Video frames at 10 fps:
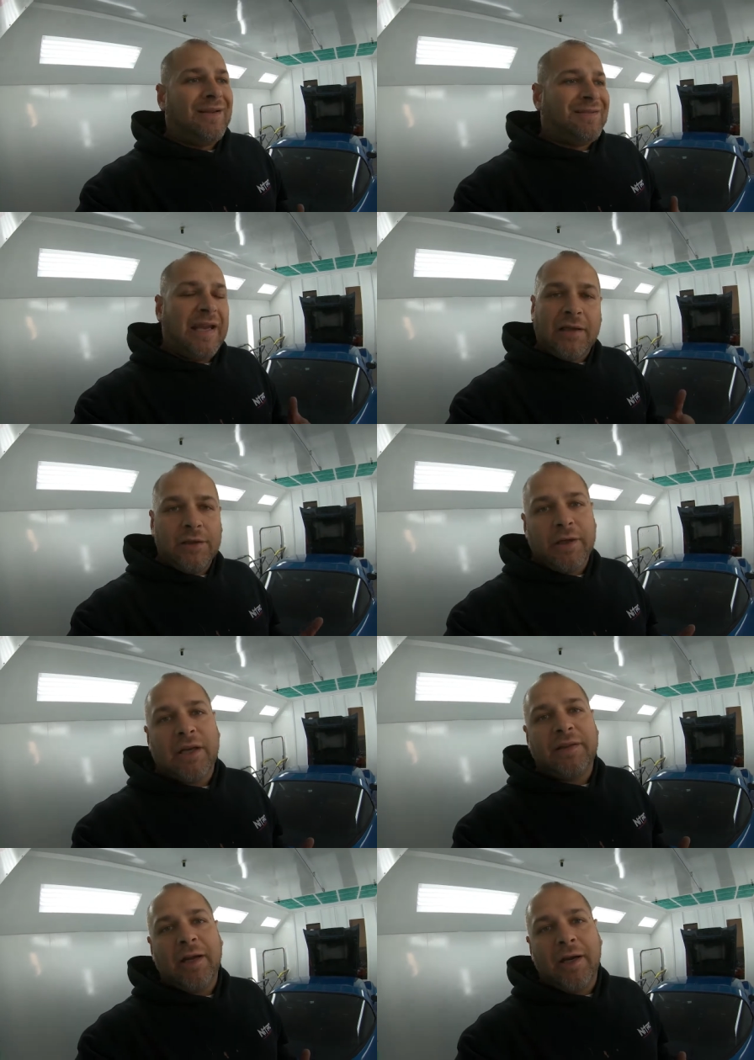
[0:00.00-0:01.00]
take a look
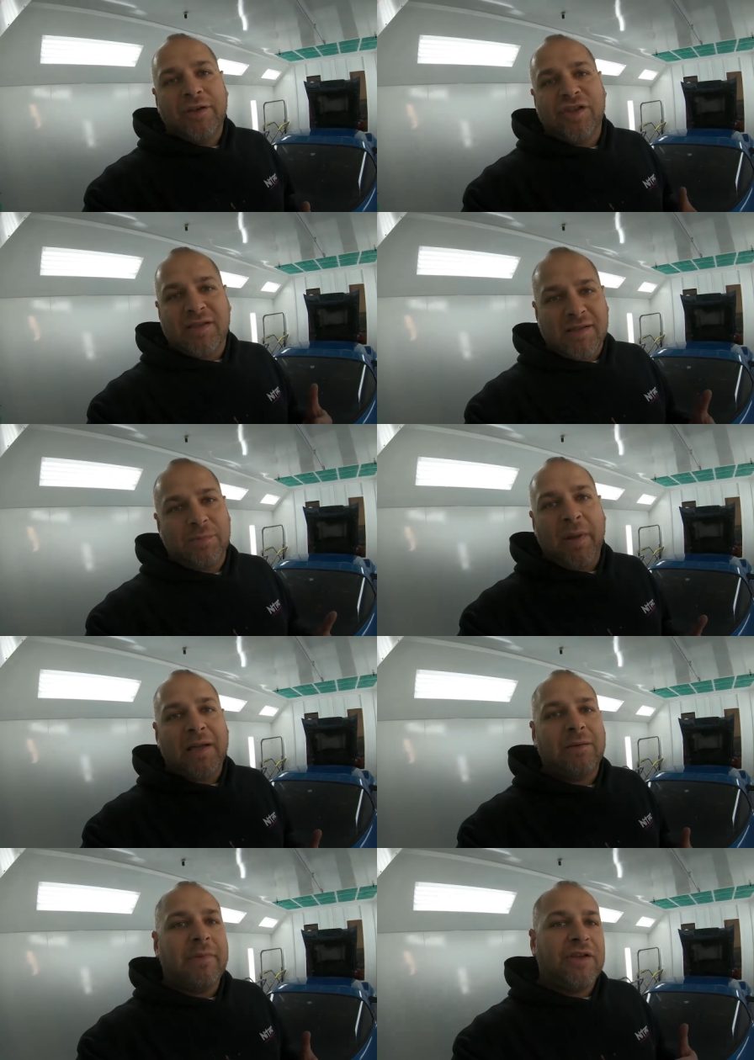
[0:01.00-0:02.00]
in there and just
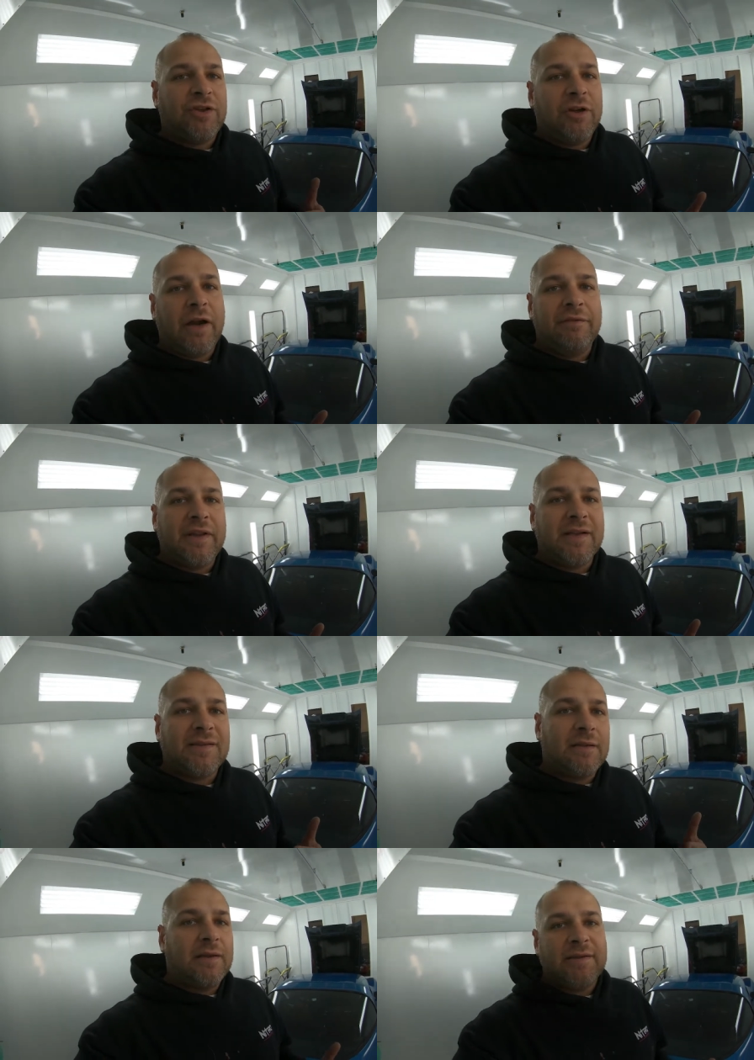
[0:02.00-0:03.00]
inspect and make sure everything's
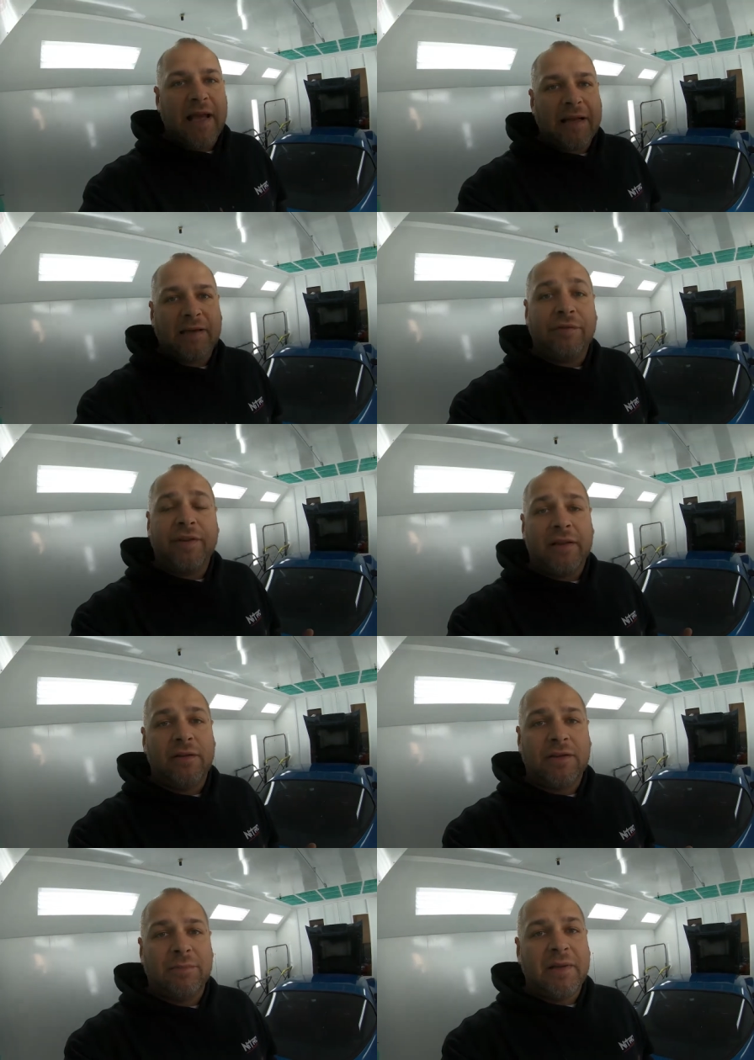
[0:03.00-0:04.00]
still intact and everything
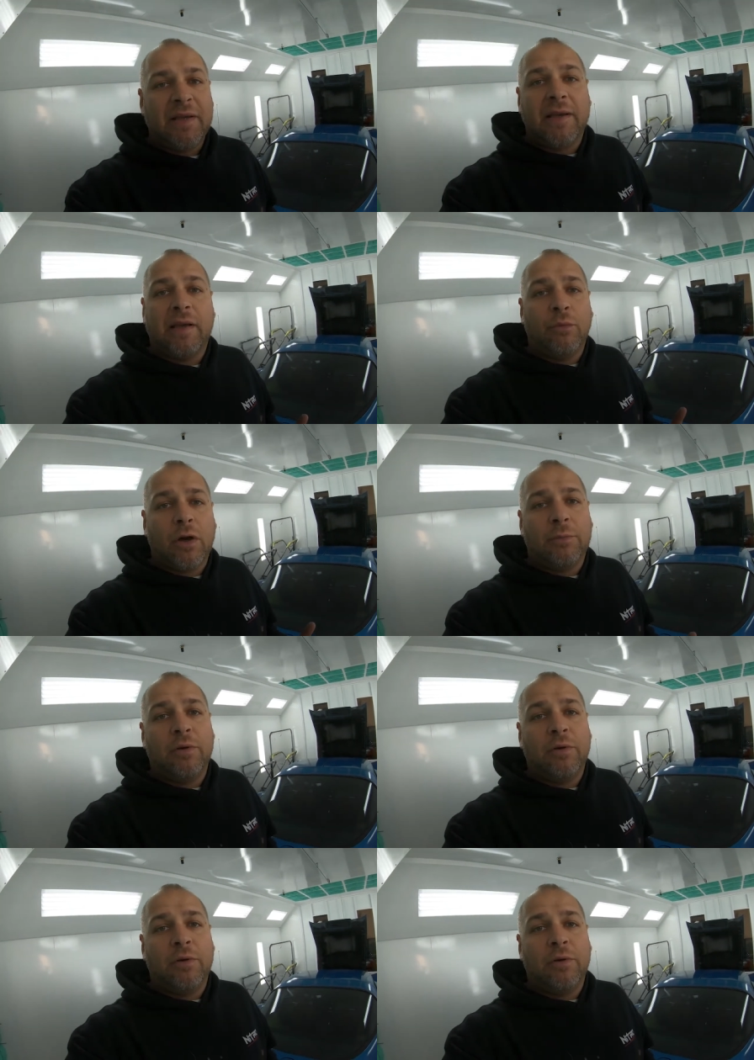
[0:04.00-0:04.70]
looks to be in workable